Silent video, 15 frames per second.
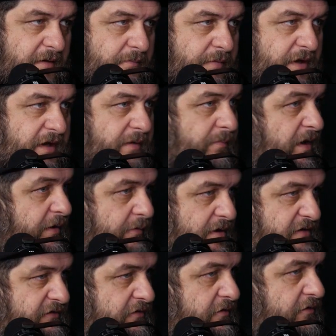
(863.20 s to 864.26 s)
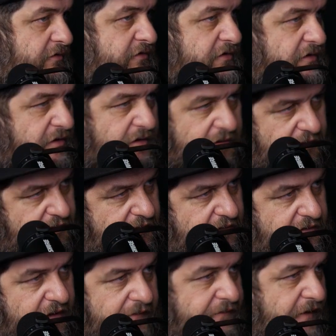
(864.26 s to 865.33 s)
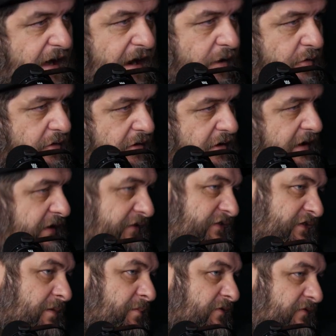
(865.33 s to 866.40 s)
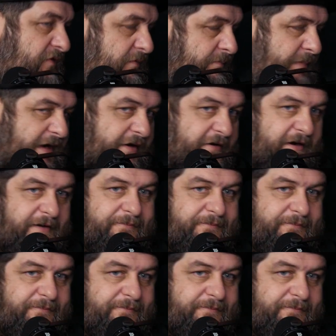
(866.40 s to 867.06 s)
but in my research, they flower and some of them berry.